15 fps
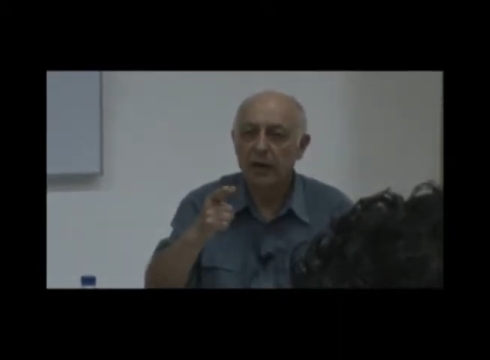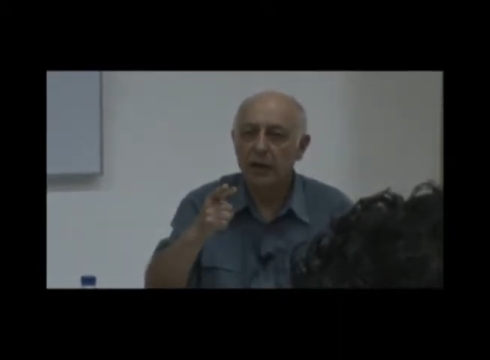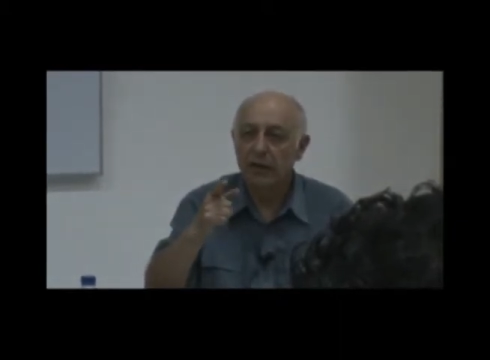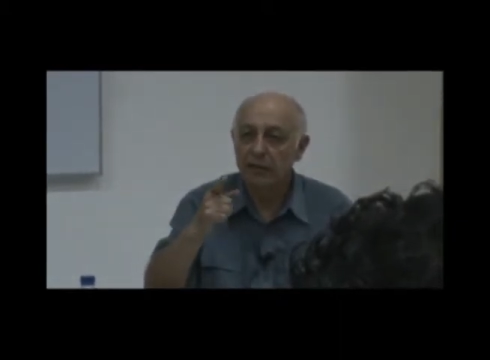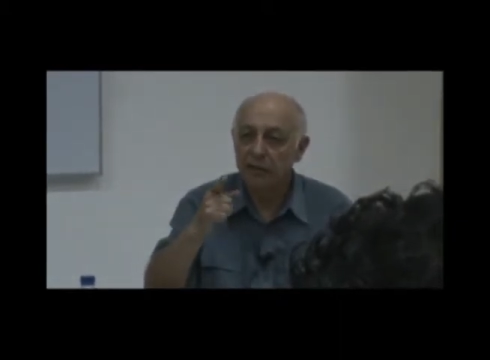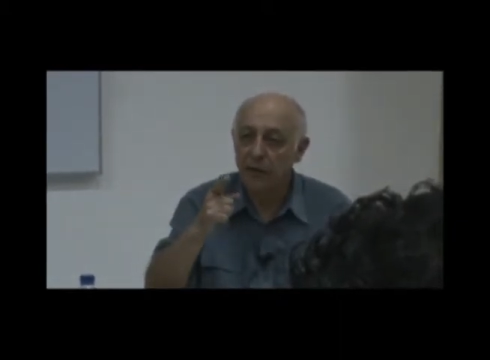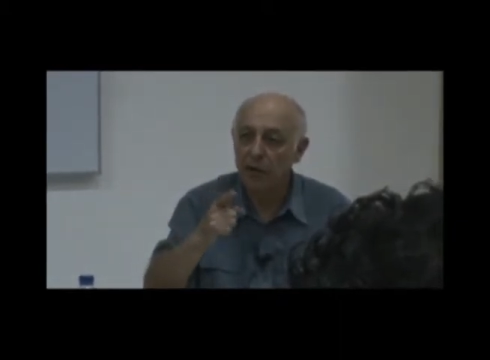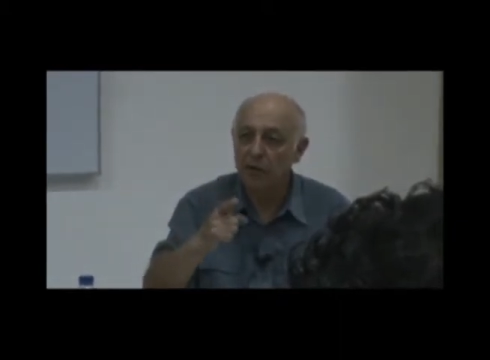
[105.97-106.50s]
And in
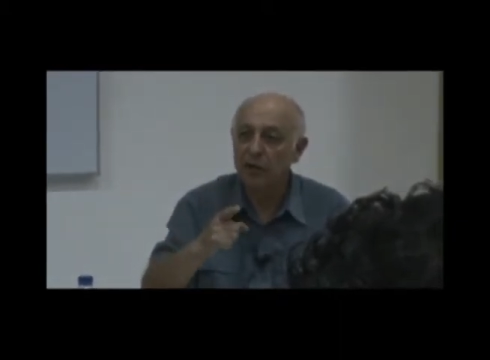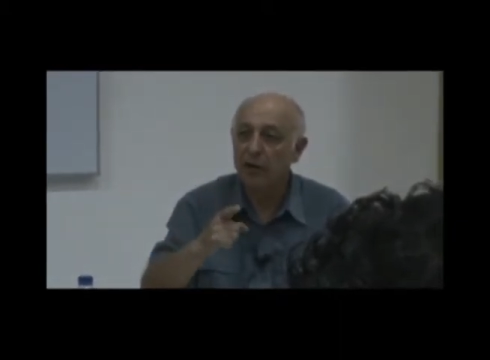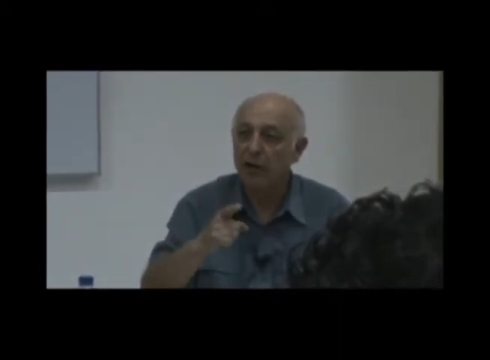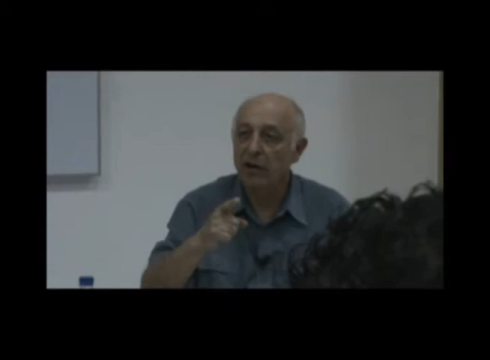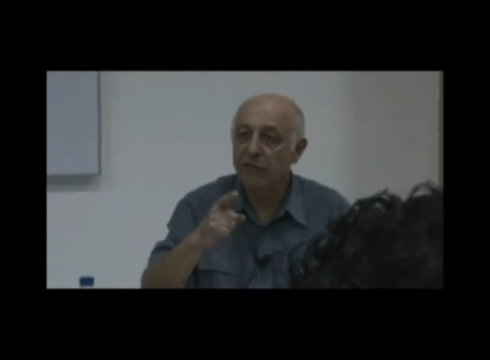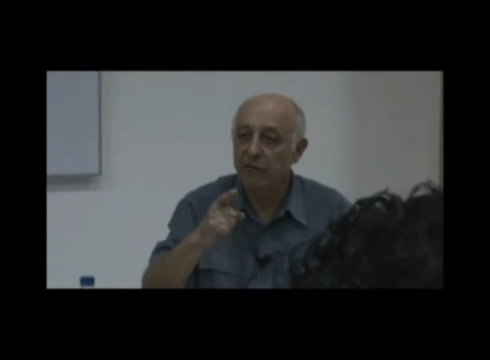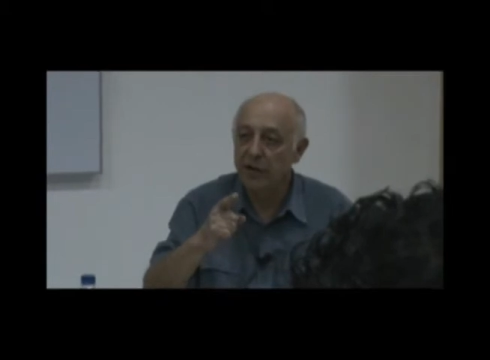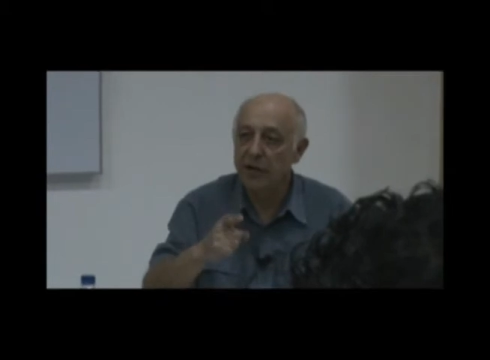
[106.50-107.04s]
the vote,
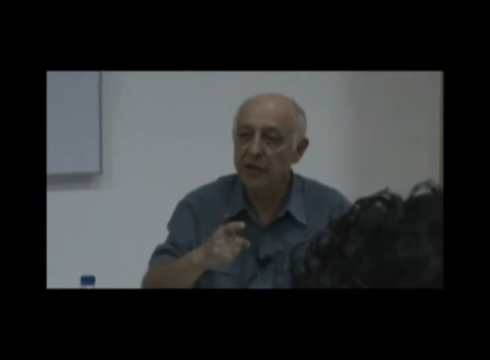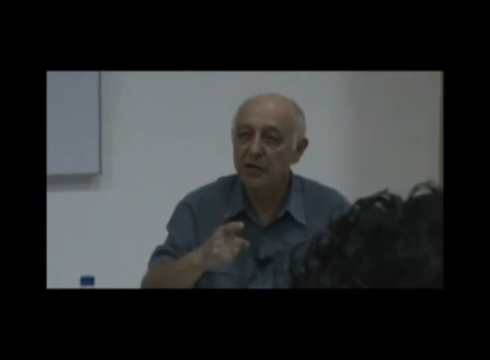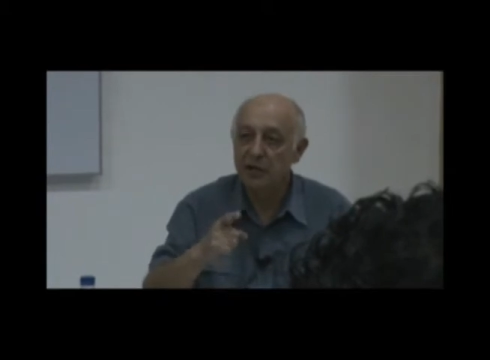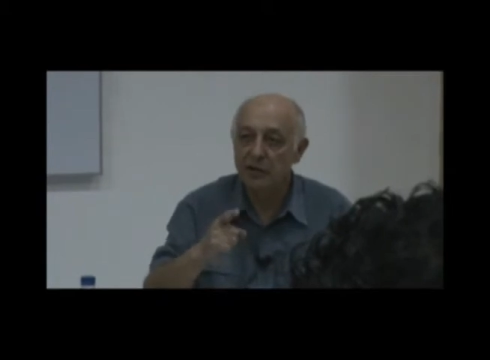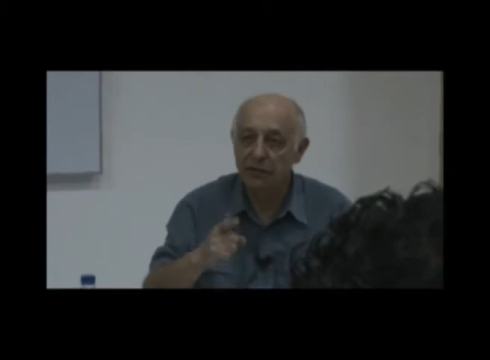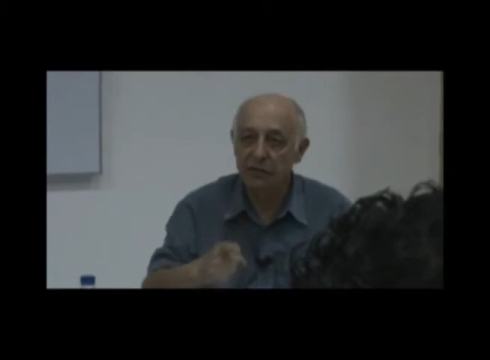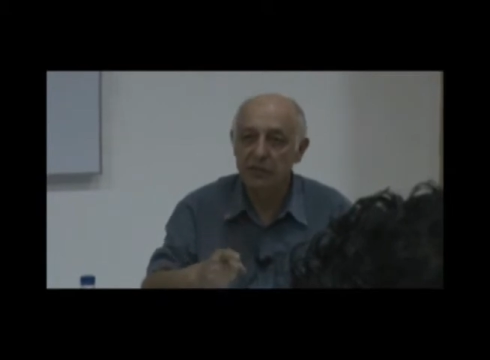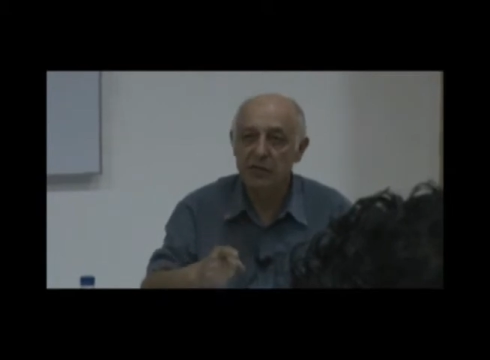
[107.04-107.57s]
a very
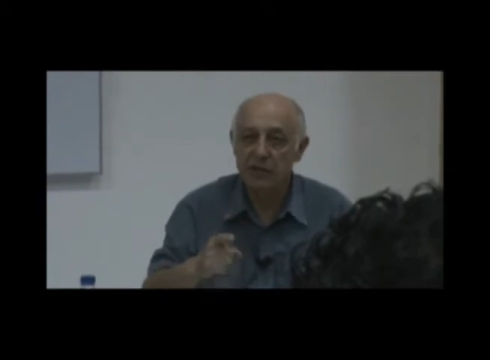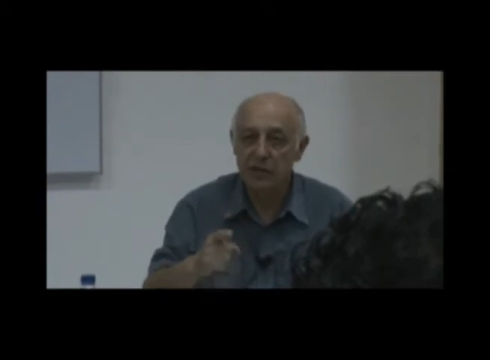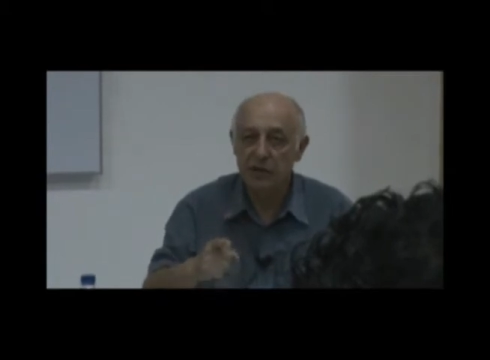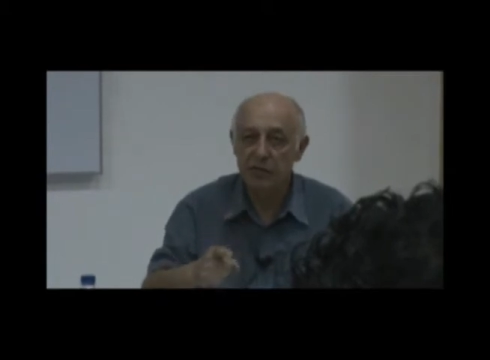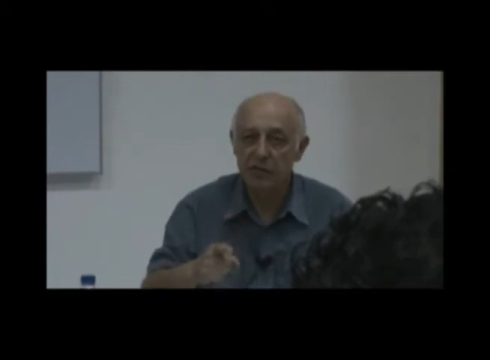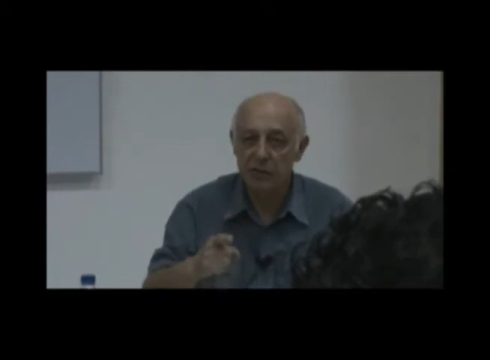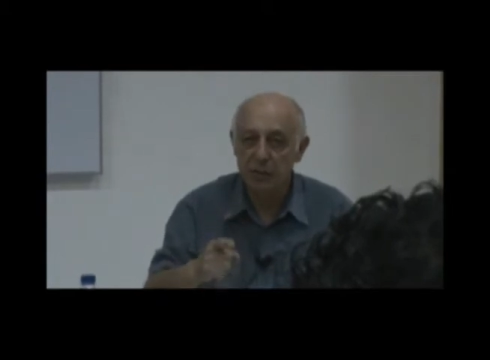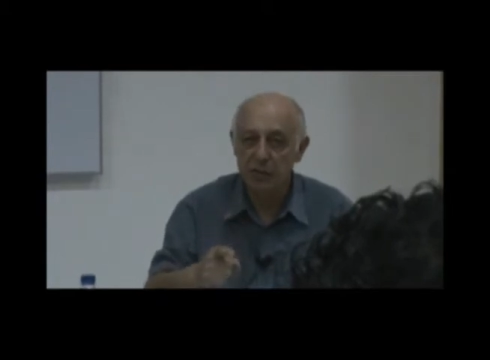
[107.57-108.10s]
different set
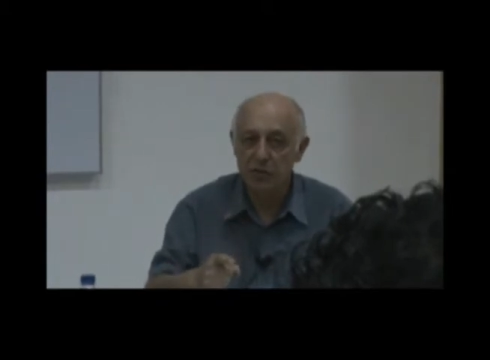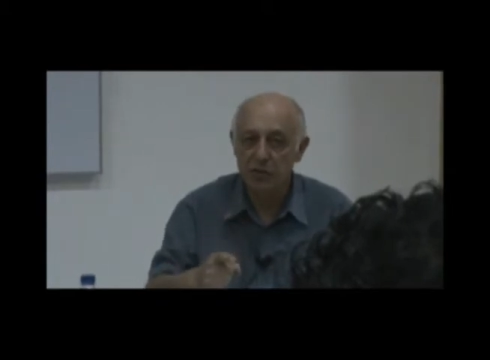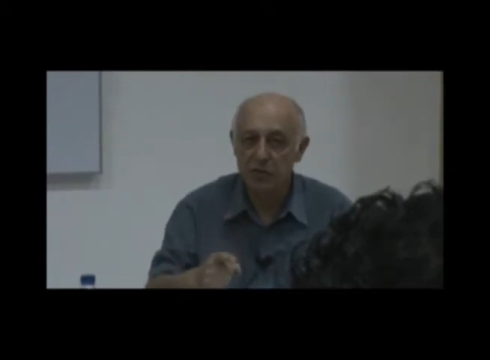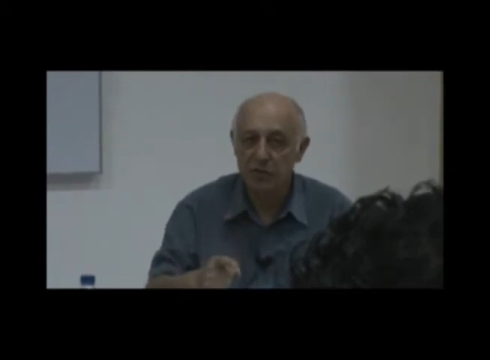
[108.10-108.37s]
of responses.